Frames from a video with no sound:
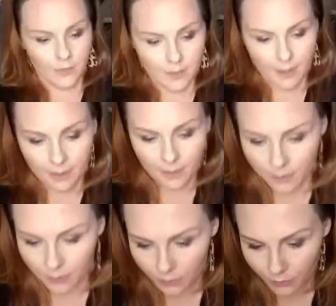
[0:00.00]
it a second
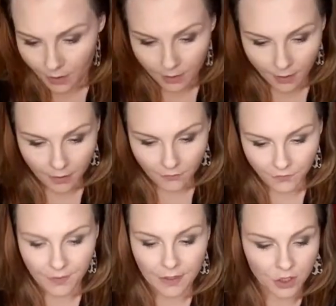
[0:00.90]
to
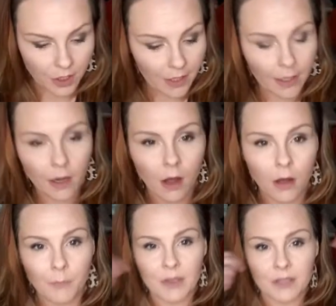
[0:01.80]
finish heating
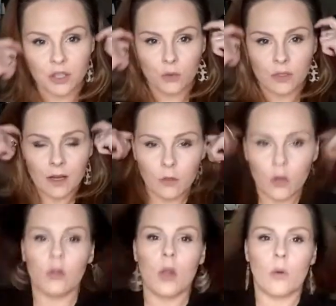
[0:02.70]
up. It shows like a
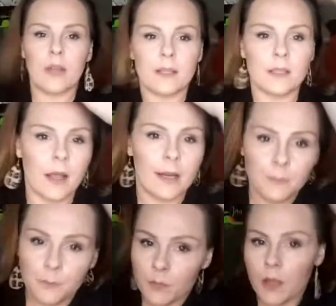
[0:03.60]
little loading sign.
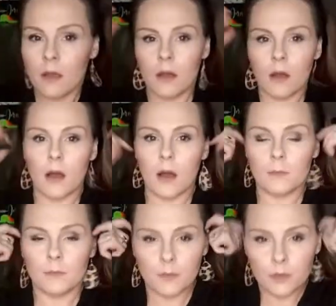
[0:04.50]

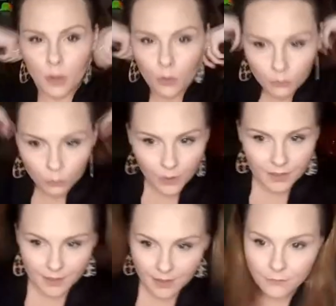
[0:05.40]
So once
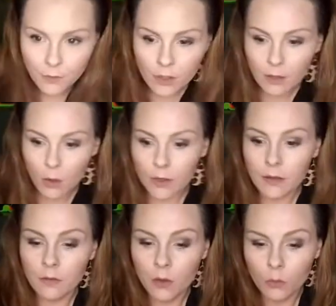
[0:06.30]
it says fully loaded,
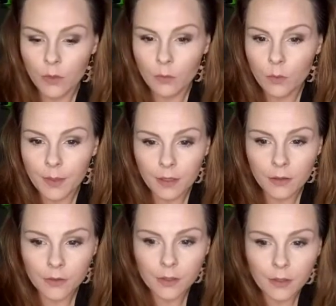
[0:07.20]
we will be
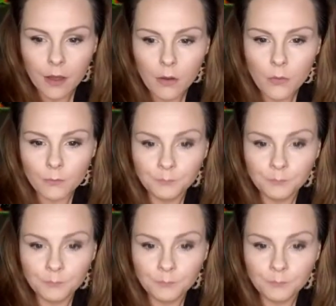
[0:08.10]
good to go.